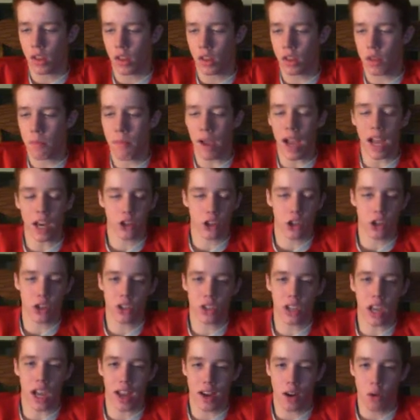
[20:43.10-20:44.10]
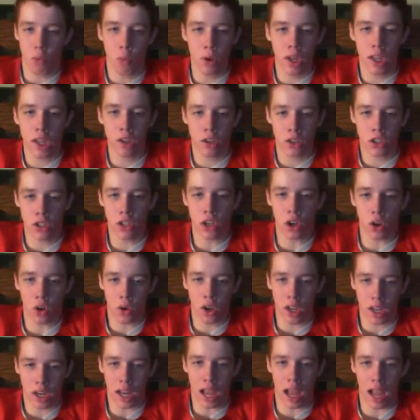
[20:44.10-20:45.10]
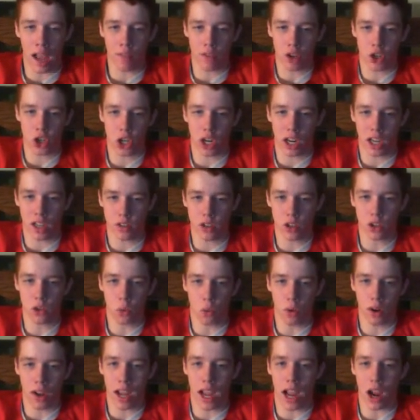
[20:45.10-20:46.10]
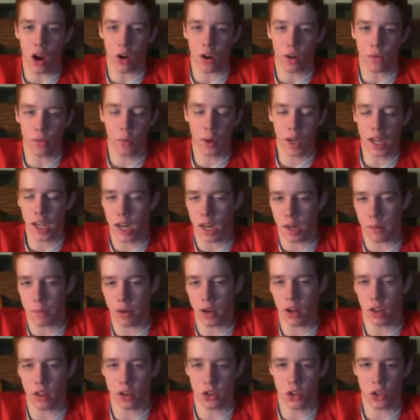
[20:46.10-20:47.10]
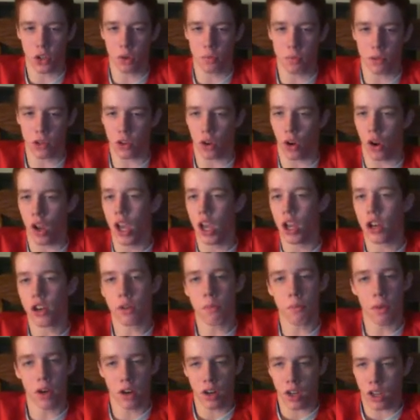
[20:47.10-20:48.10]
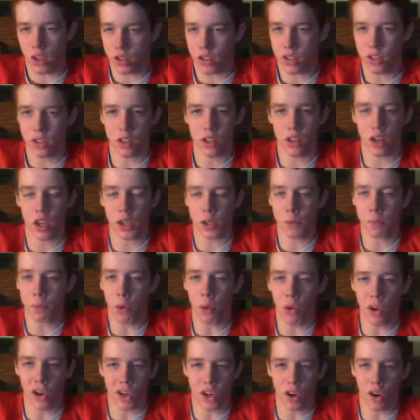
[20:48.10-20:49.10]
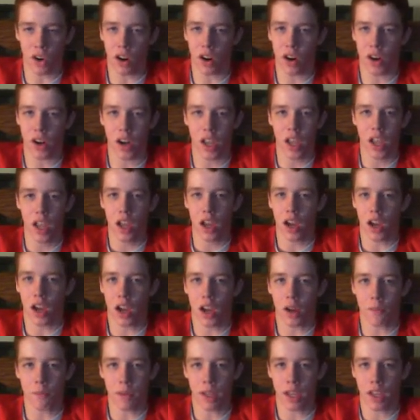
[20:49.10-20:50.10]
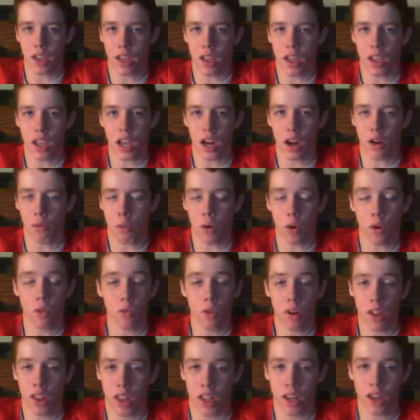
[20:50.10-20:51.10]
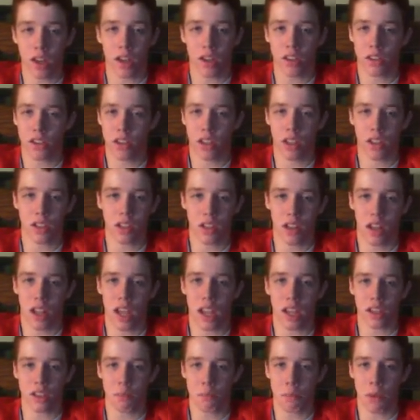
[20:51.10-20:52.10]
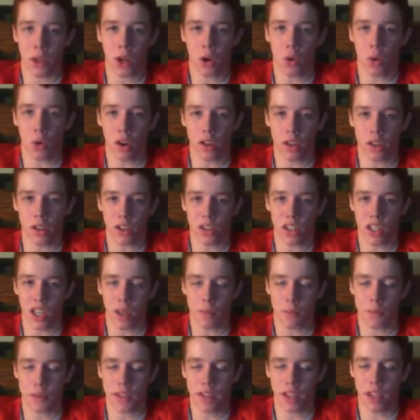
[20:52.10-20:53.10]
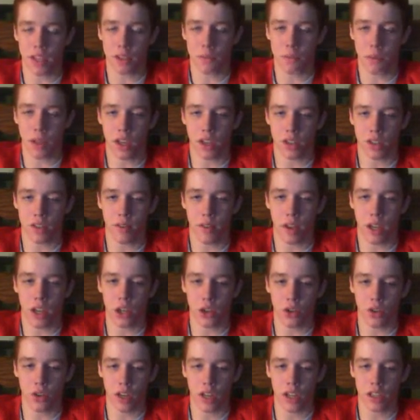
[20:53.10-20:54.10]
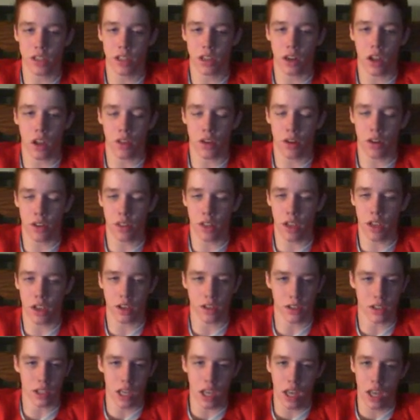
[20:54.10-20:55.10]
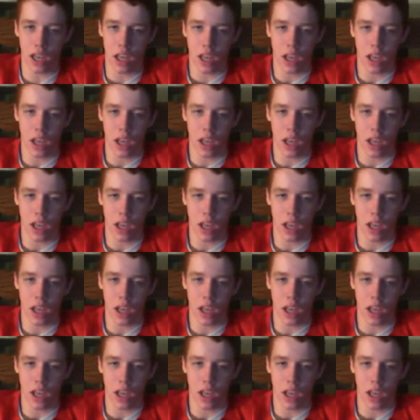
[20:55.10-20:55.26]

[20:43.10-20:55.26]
the Magic decide we still can have a chance at Dwight Howard if we get him another superstar. Jameer Nelson's a nice point guard. Um, he had one really nice season. He hasn't been quite the same since because of injuries and other things